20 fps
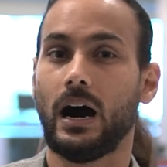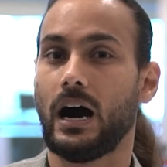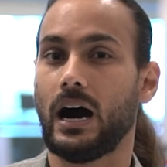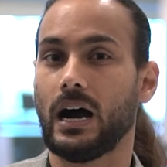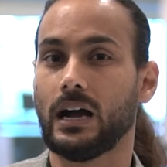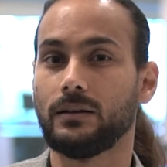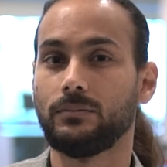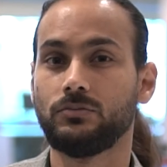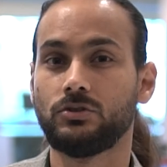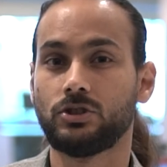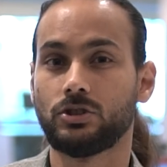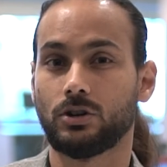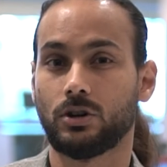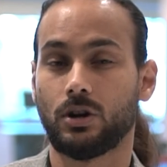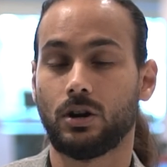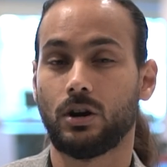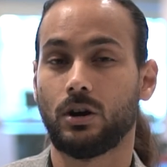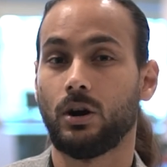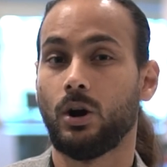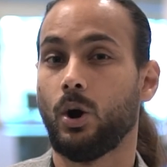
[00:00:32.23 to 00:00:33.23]
I'm
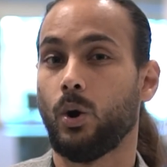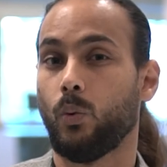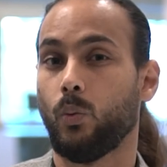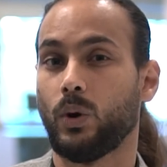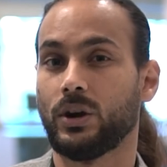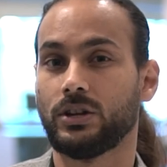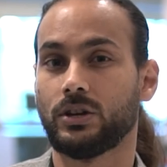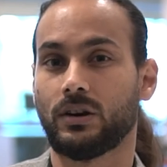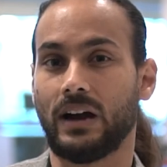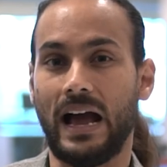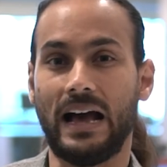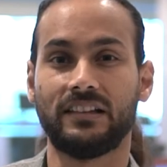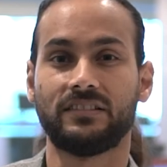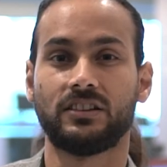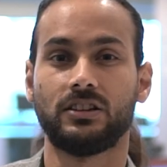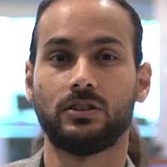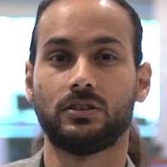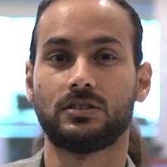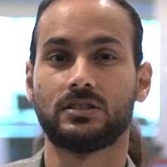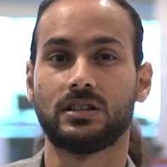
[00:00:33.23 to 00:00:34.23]
sure what you're
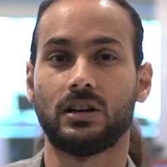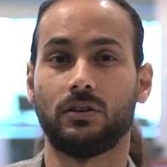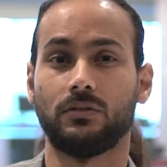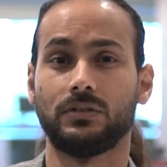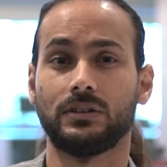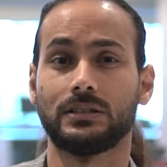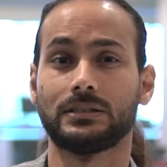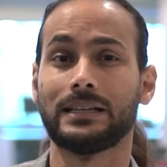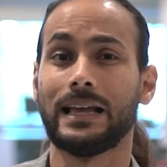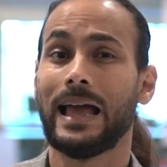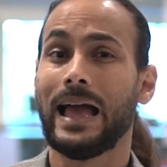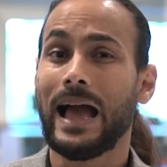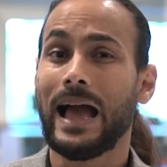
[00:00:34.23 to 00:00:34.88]
asking yourself is,